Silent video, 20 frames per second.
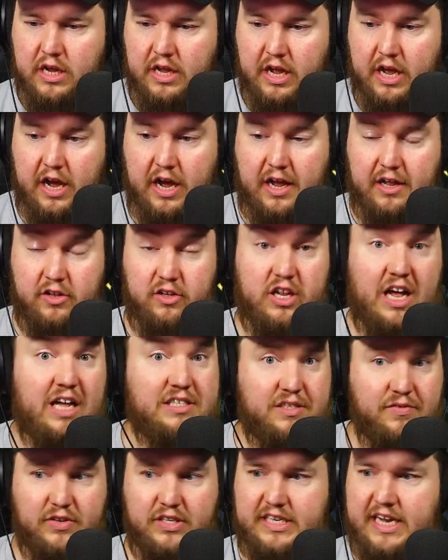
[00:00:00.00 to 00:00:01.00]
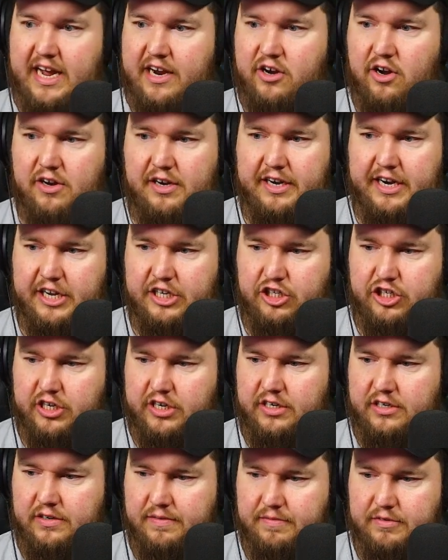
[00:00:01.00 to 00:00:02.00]
Lots of attack on
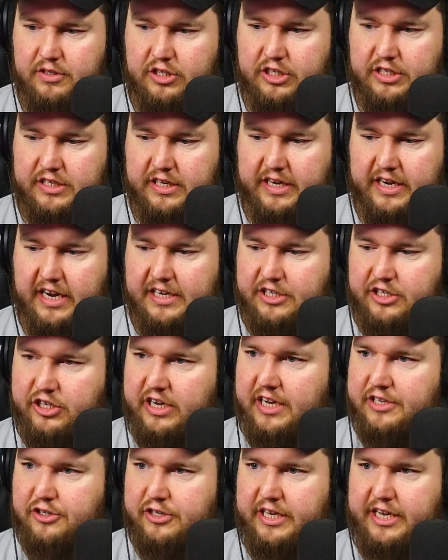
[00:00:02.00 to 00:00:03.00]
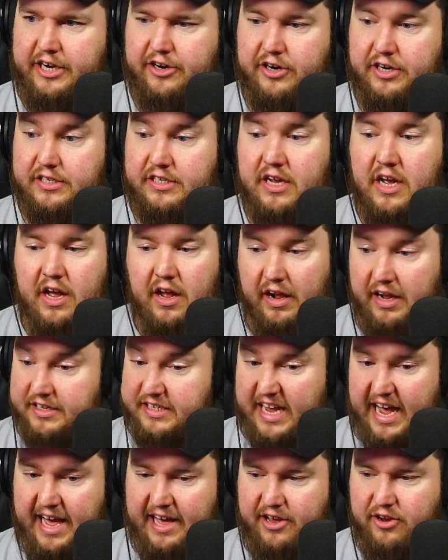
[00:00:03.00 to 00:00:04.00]
Ninja, just in case you guys are curious. His
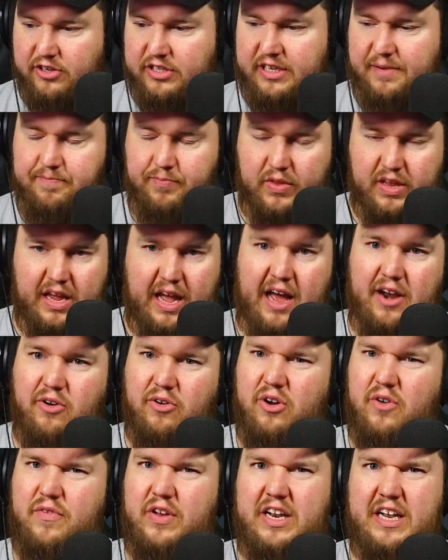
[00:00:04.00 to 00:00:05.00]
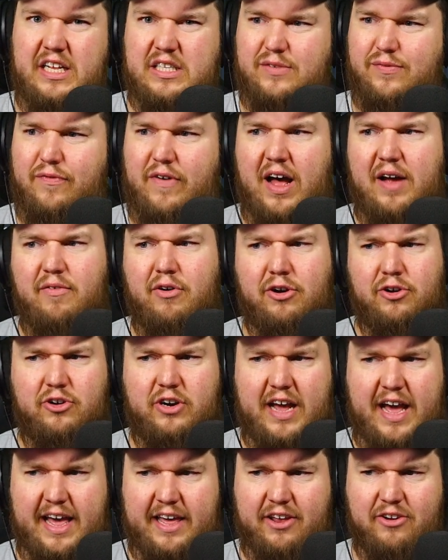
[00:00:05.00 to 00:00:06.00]
accuracy, I don't know if he needs 500
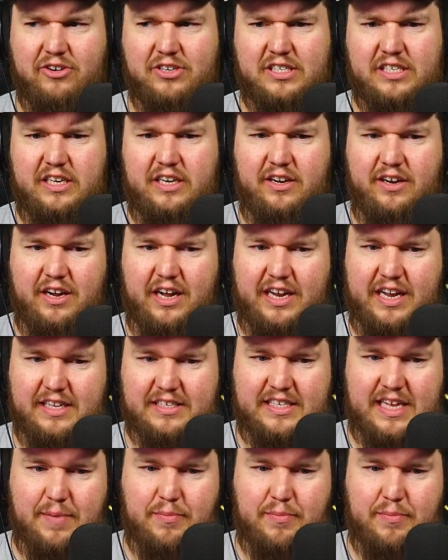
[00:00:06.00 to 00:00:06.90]
accuracy against that